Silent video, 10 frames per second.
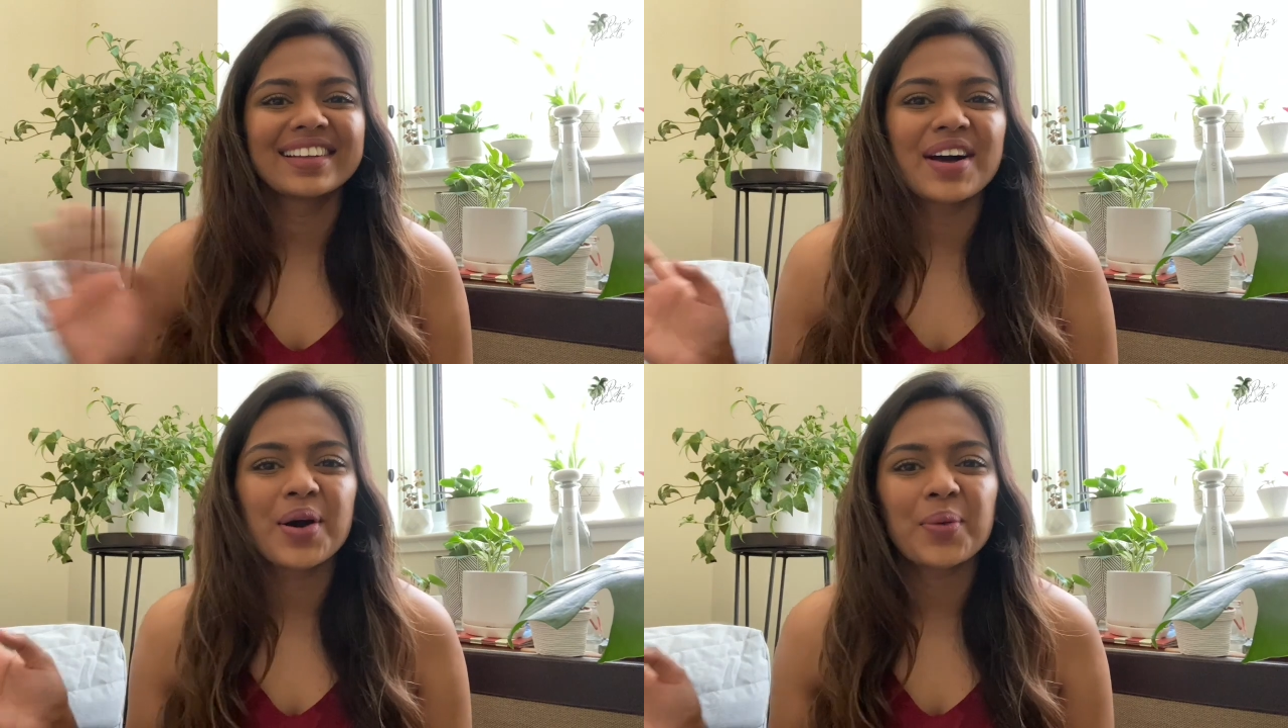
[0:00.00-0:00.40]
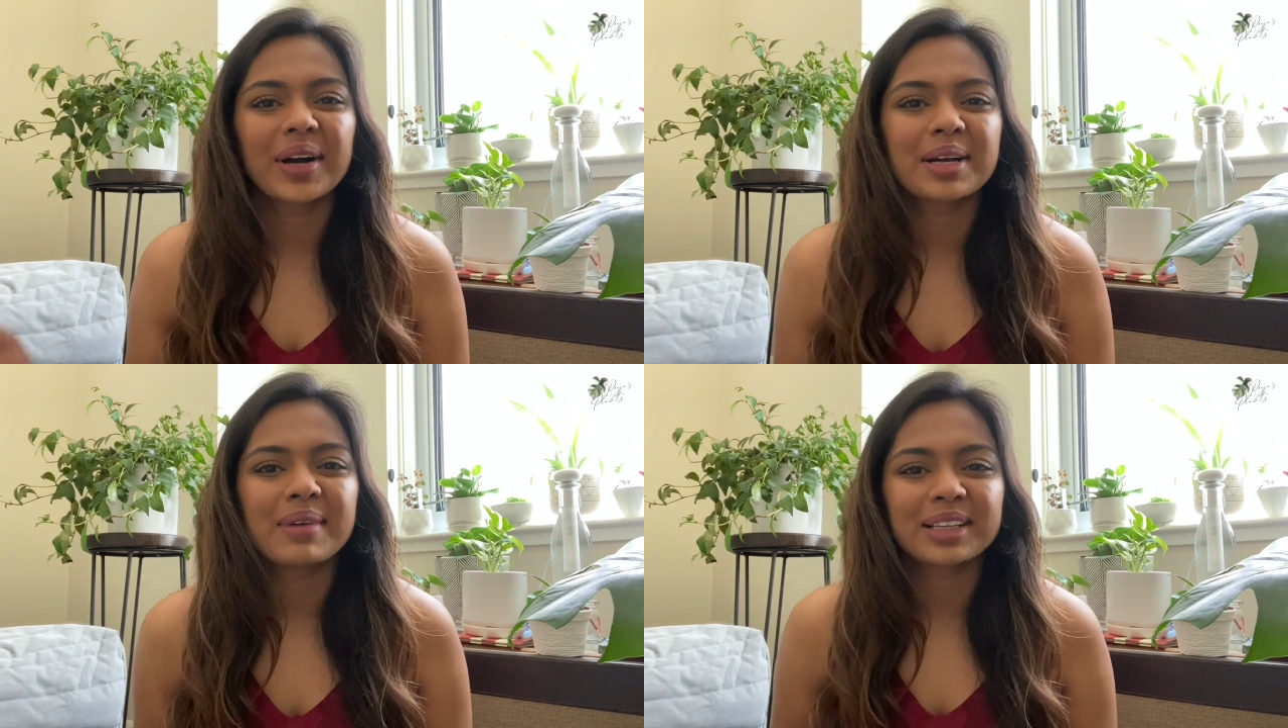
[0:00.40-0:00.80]
Hello and
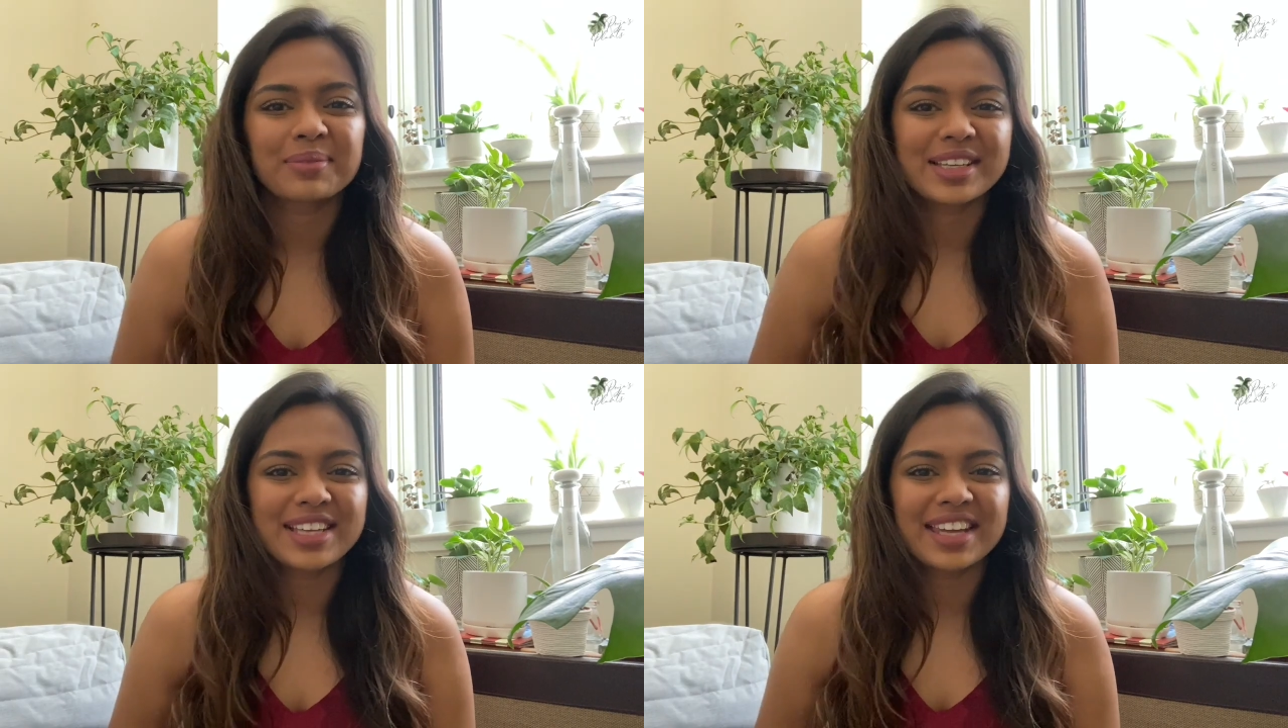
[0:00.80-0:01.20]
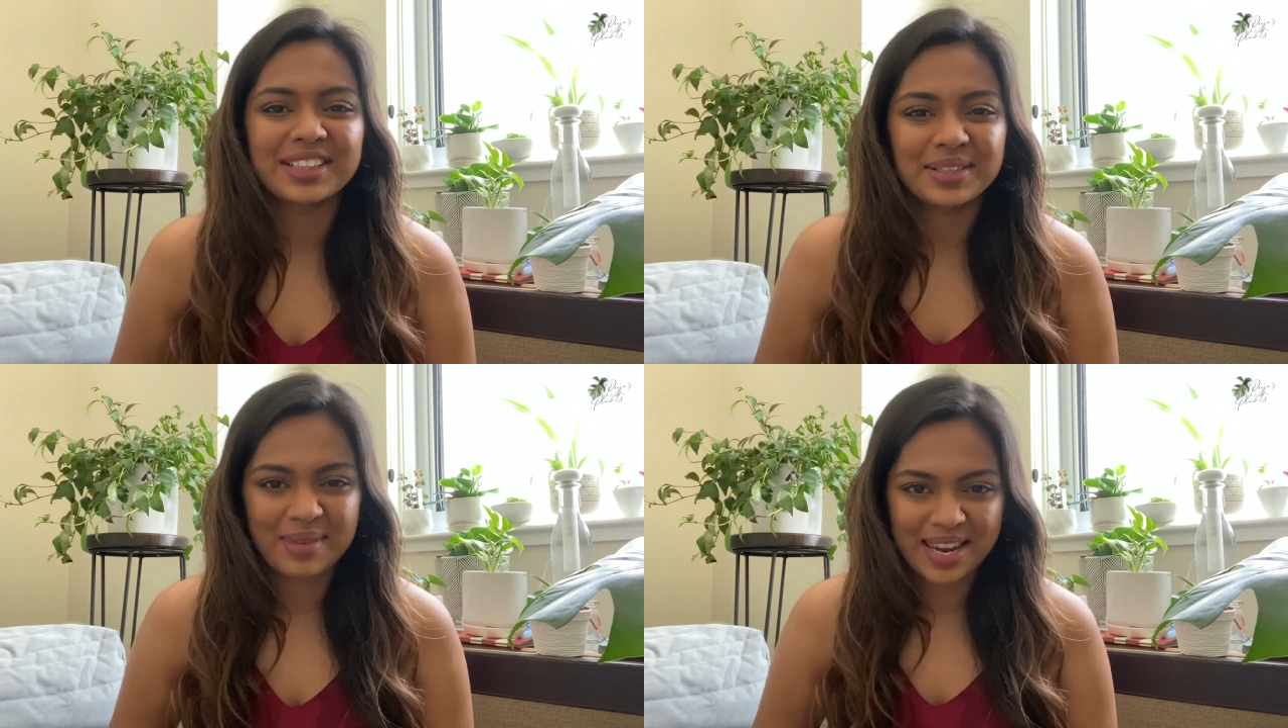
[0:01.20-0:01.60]
welcome back to my
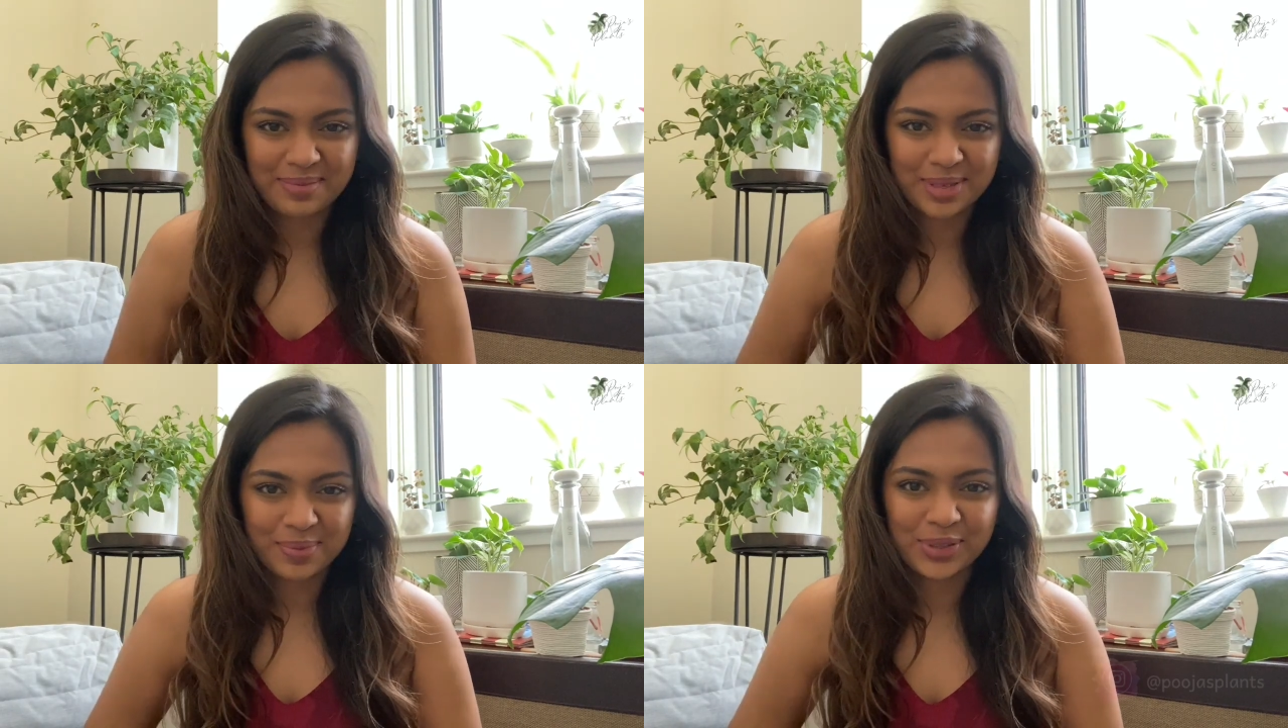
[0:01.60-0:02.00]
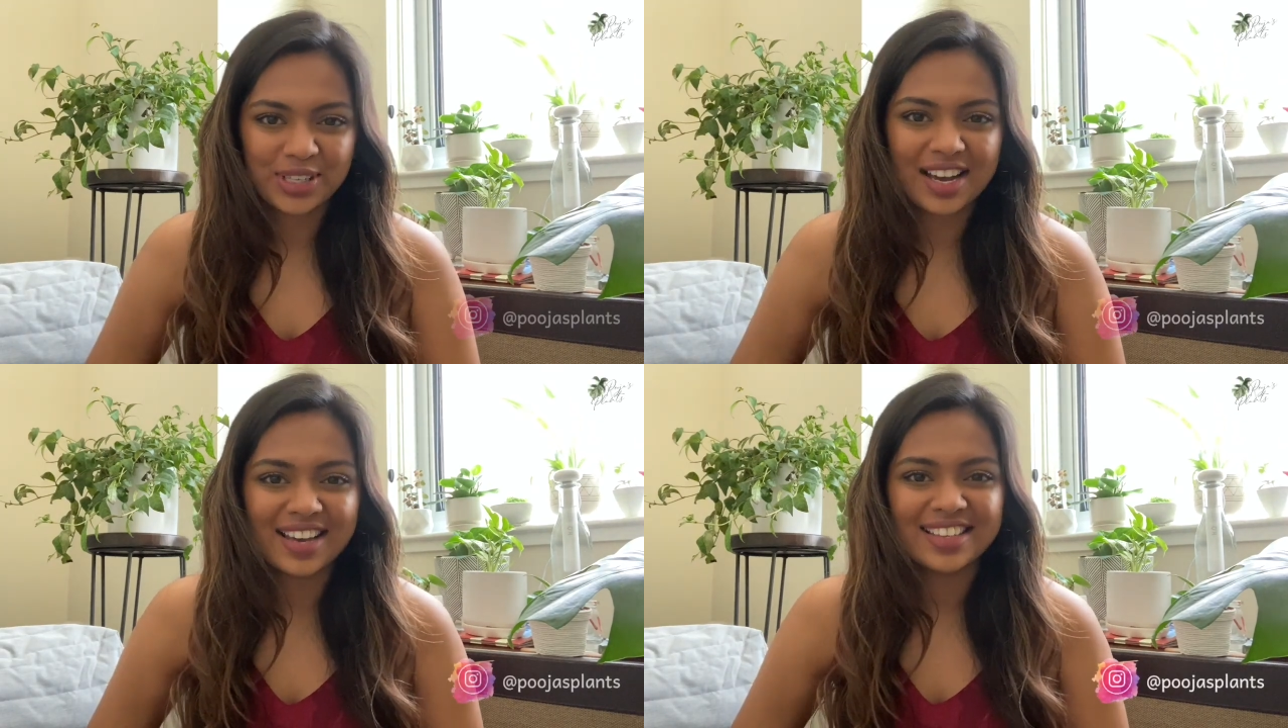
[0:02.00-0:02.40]
channel. My name is
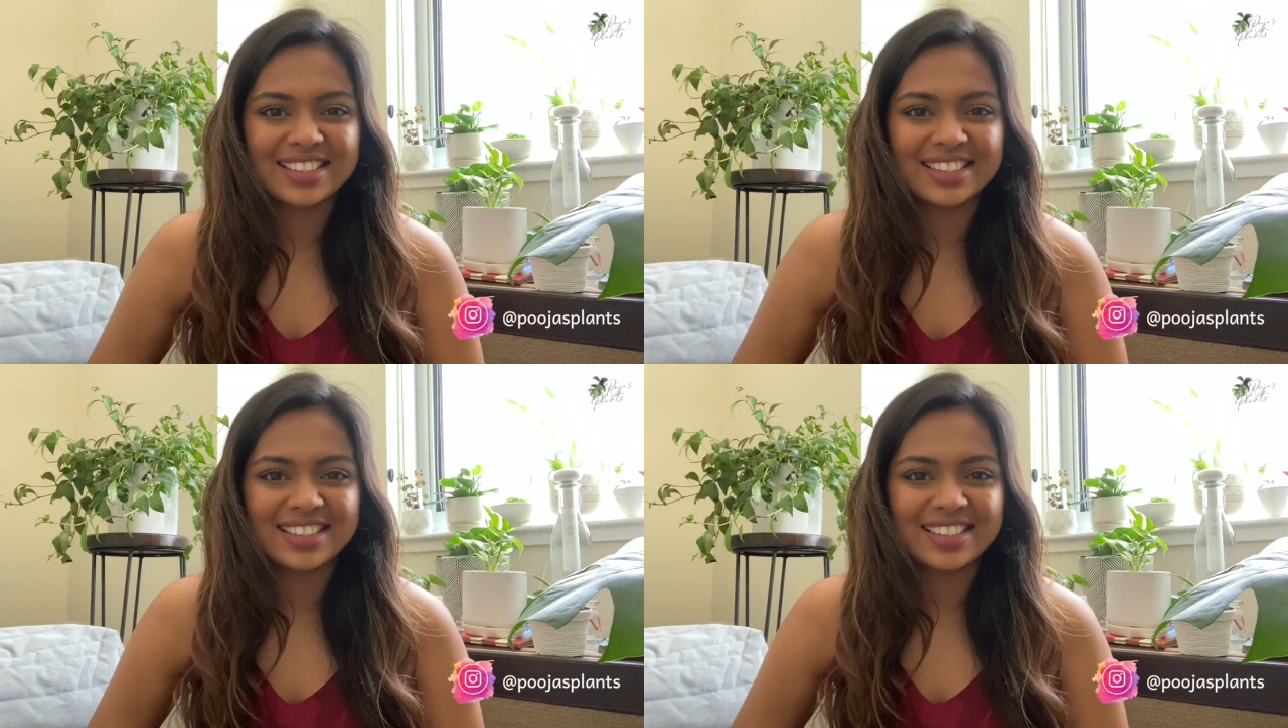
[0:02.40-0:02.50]
Pooja